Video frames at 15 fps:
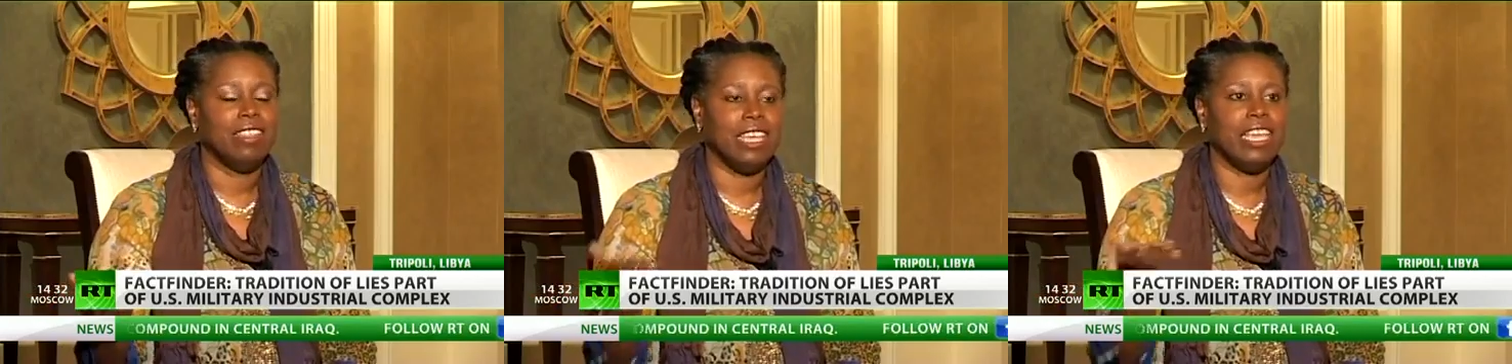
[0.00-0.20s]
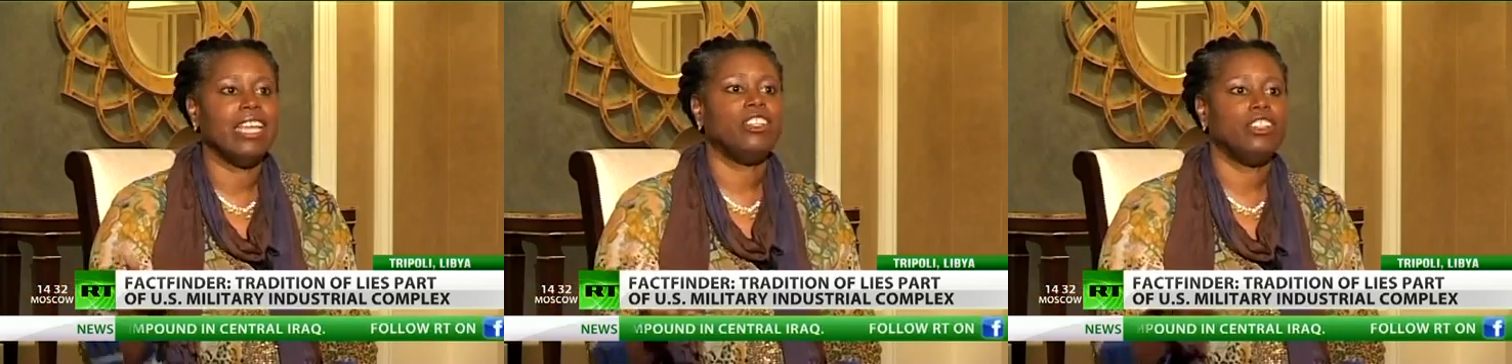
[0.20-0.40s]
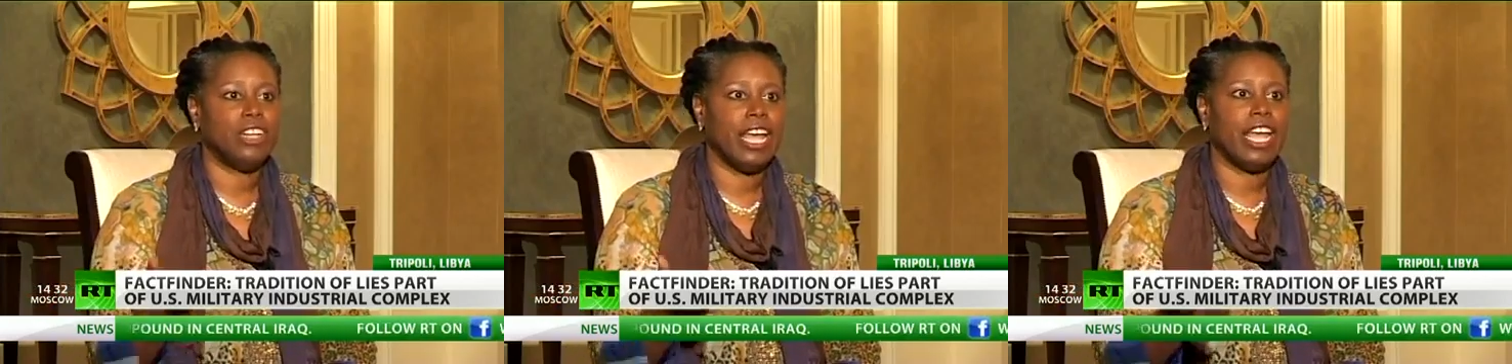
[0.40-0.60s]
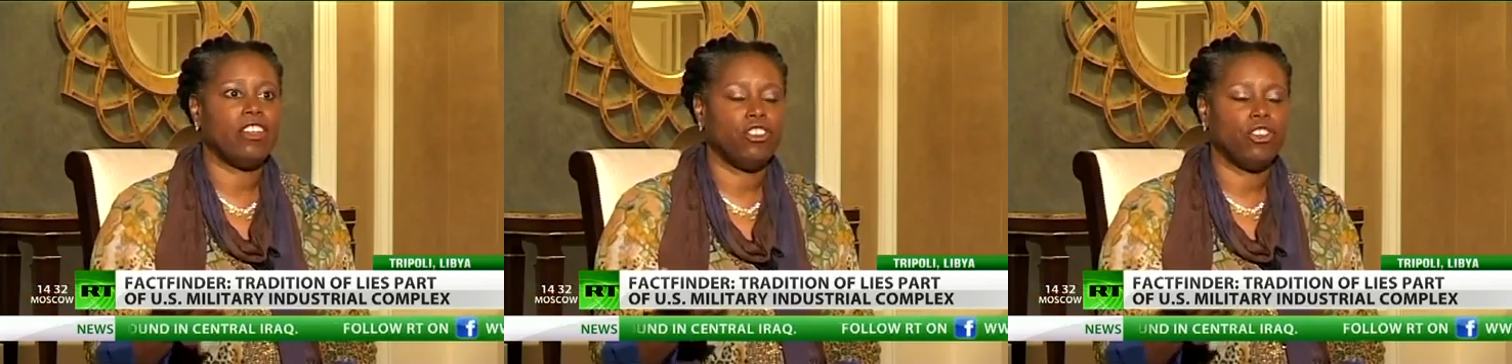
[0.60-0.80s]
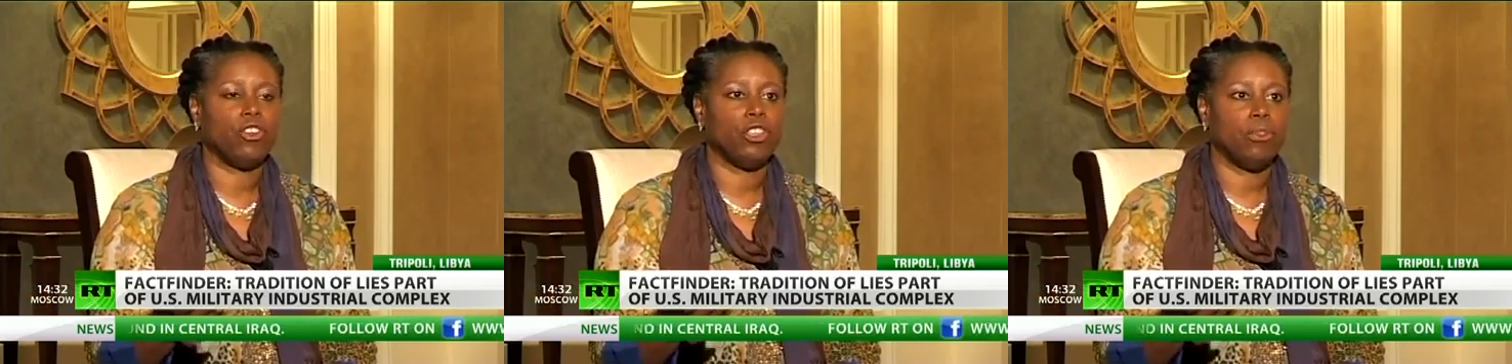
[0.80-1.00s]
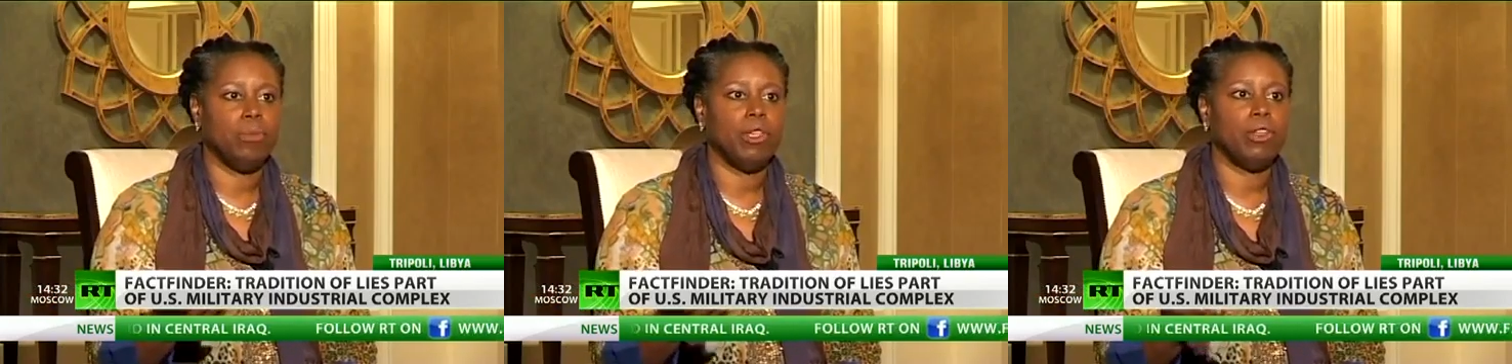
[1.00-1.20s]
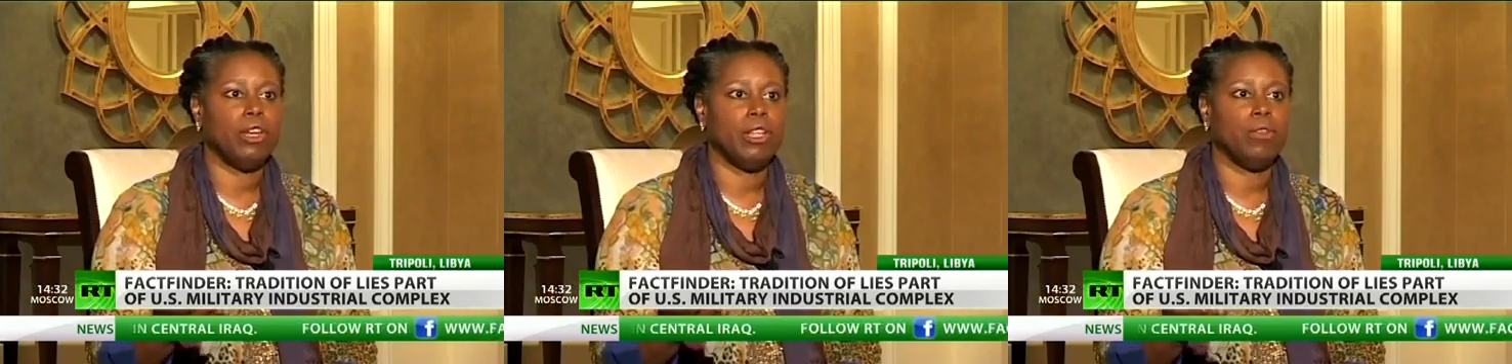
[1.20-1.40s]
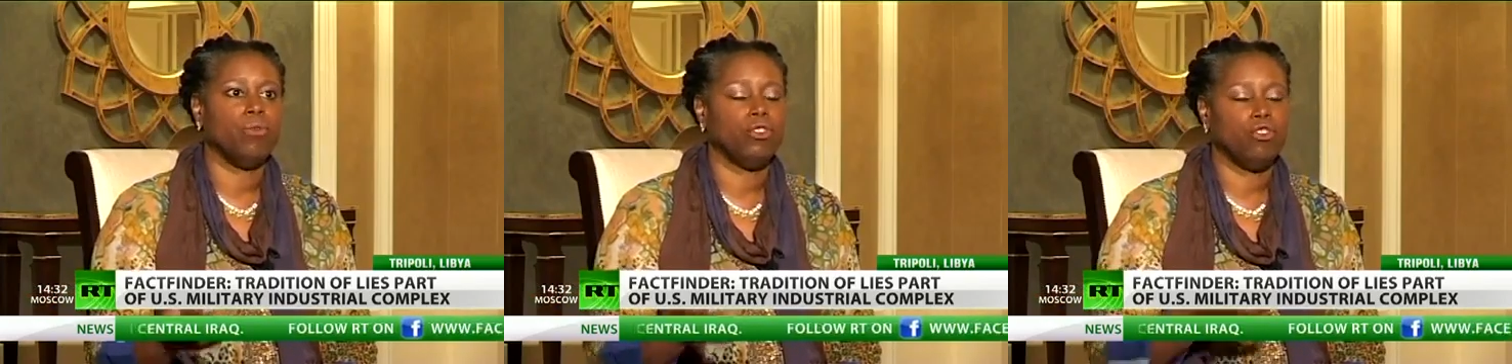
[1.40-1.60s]
the international
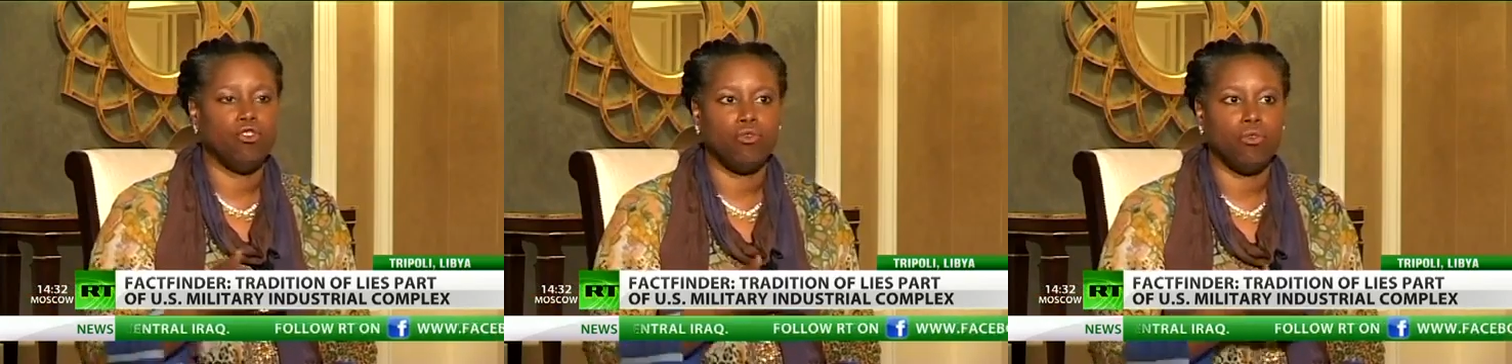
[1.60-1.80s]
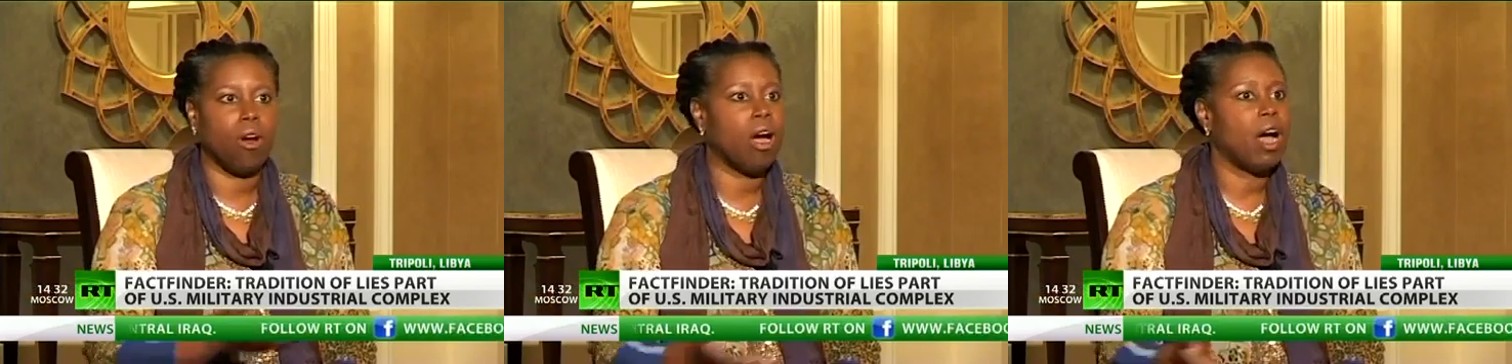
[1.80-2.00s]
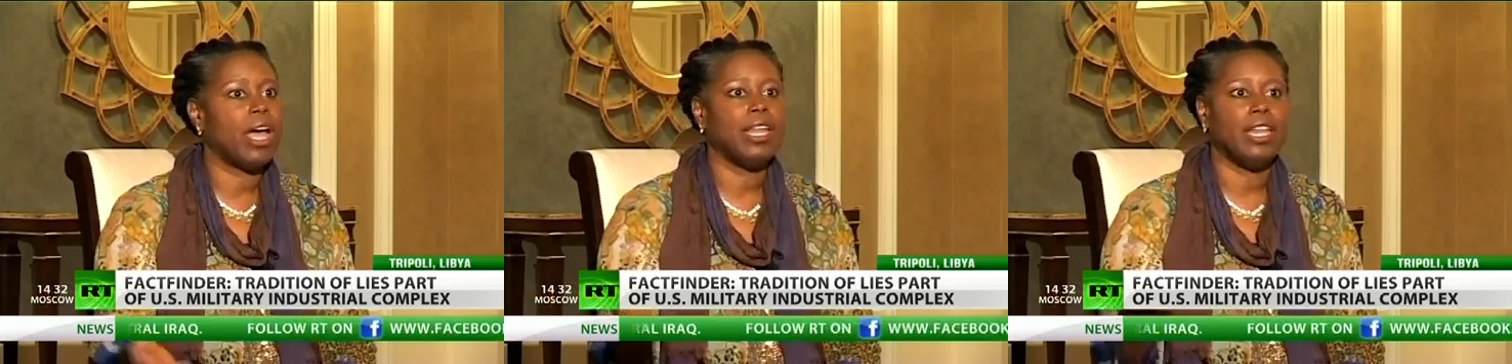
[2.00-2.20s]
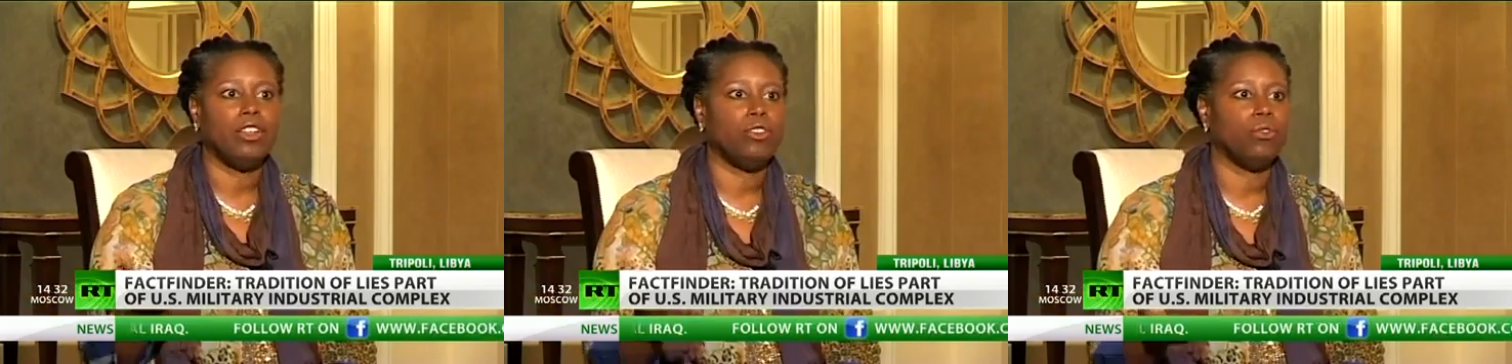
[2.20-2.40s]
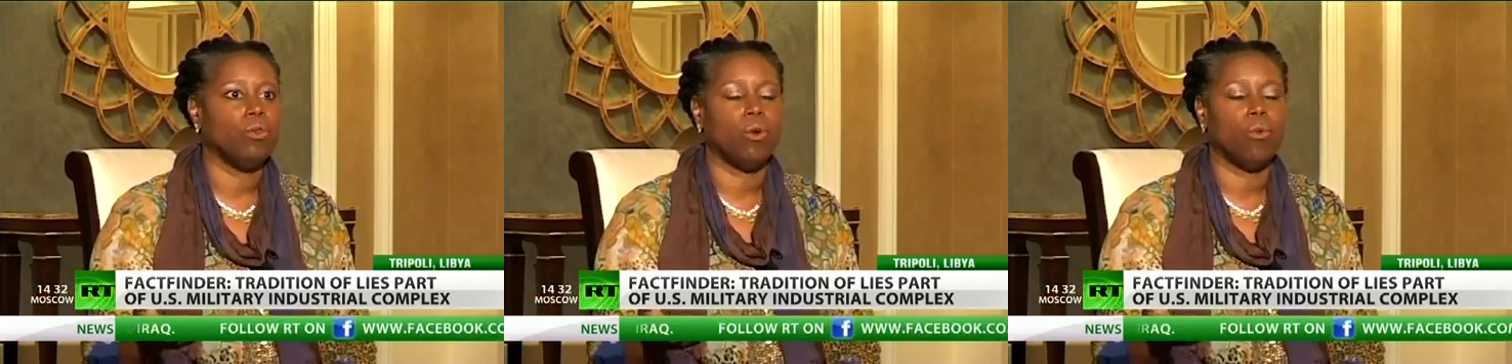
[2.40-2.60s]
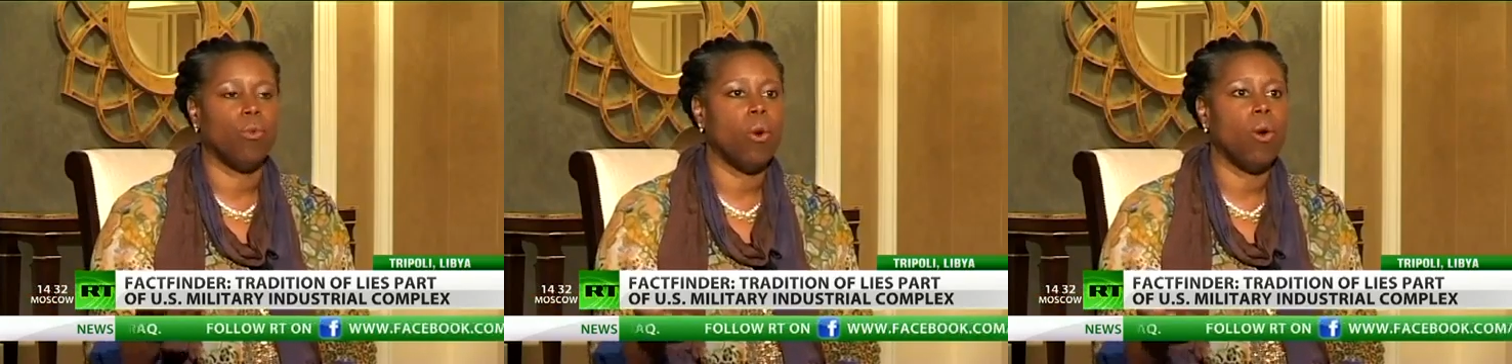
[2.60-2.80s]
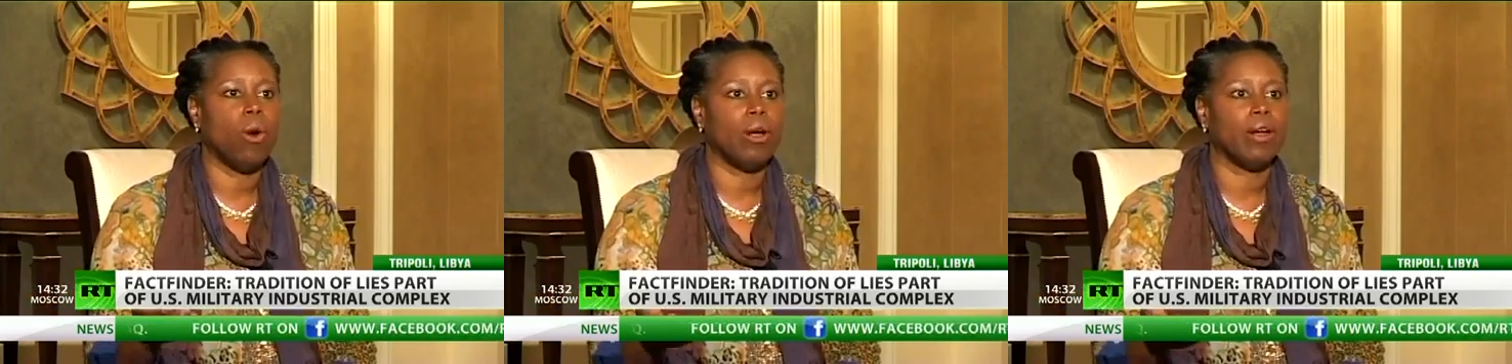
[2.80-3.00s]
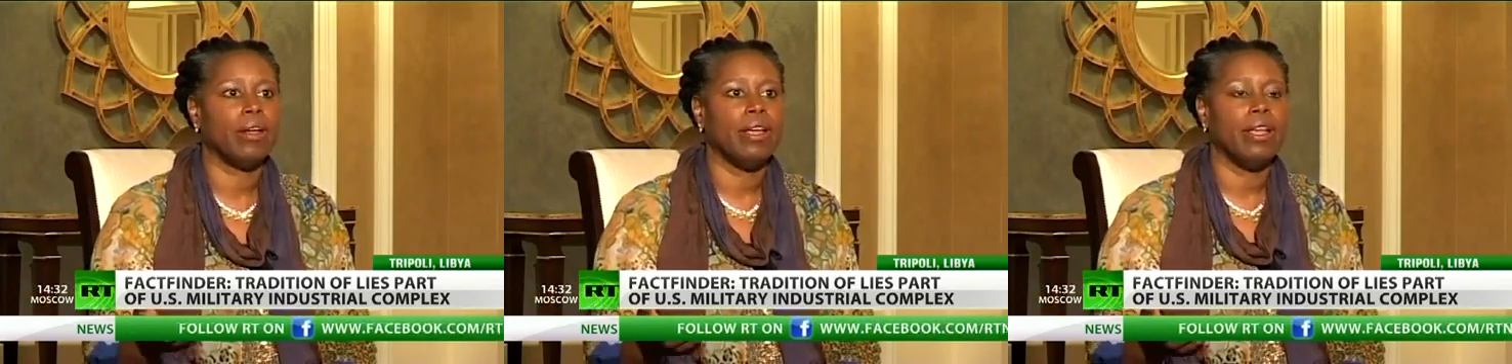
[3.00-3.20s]
community was drawn into a
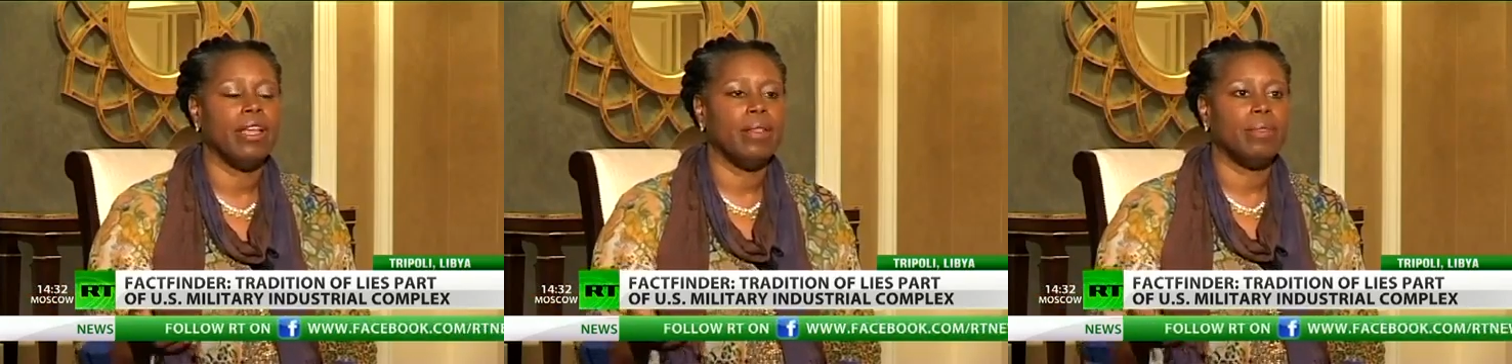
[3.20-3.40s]
war